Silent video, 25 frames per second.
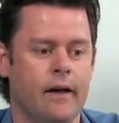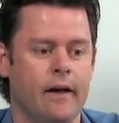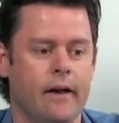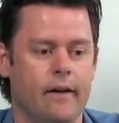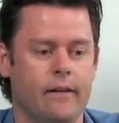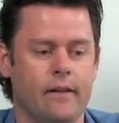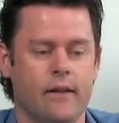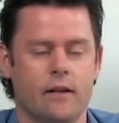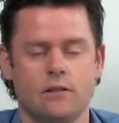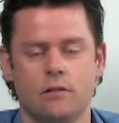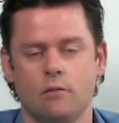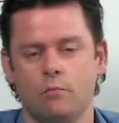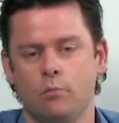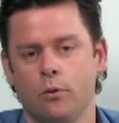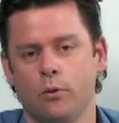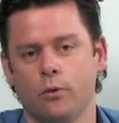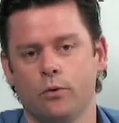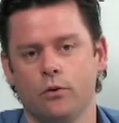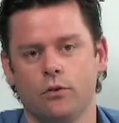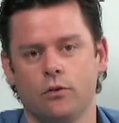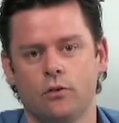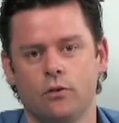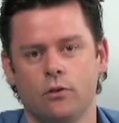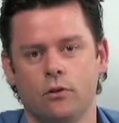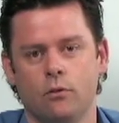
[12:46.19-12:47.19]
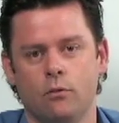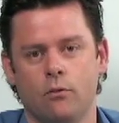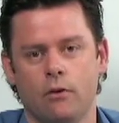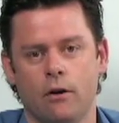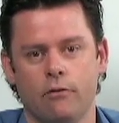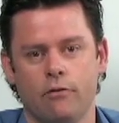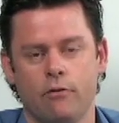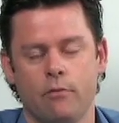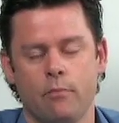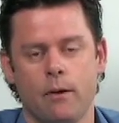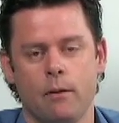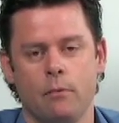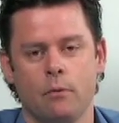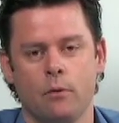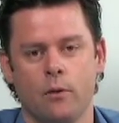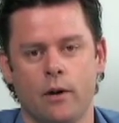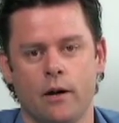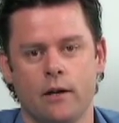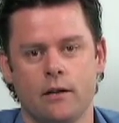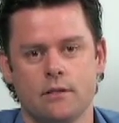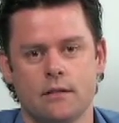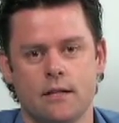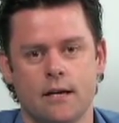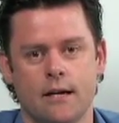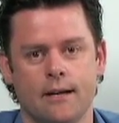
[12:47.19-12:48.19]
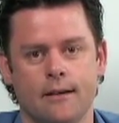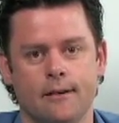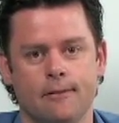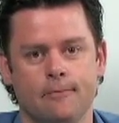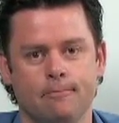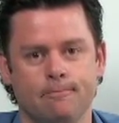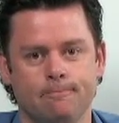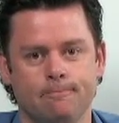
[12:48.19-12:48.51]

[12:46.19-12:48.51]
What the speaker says: that's important for people to understand.